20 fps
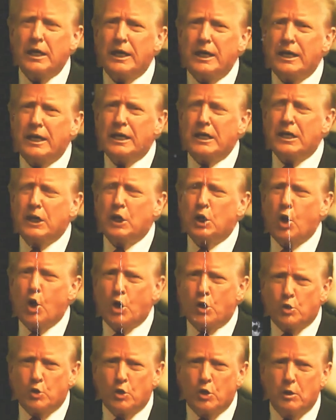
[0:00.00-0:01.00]
in a
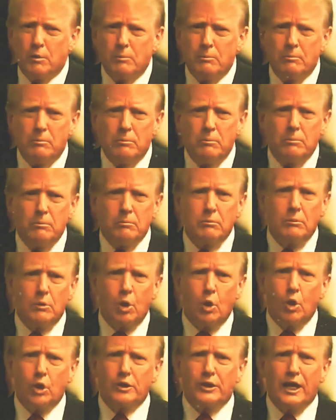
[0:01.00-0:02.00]
courtroom
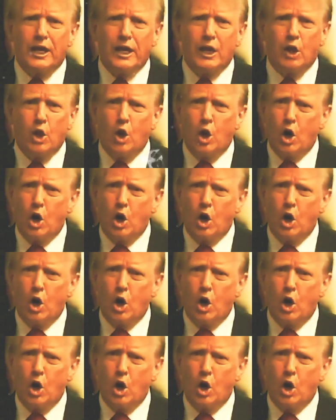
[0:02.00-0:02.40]
all day